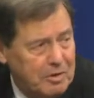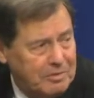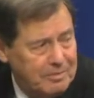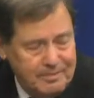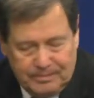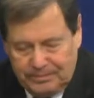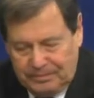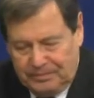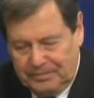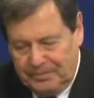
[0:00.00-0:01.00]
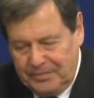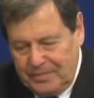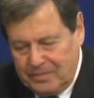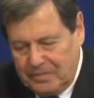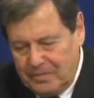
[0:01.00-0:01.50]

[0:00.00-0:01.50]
No, I think it really is.